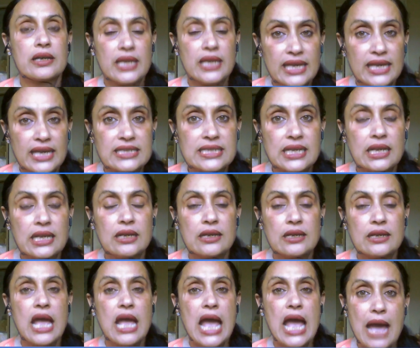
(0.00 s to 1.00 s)
his
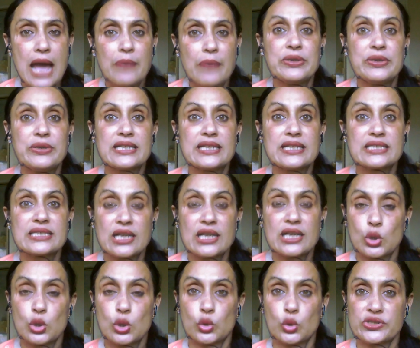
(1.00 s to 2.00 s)
happiness
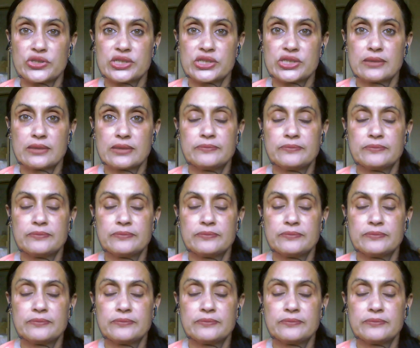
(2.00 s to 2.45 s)
course.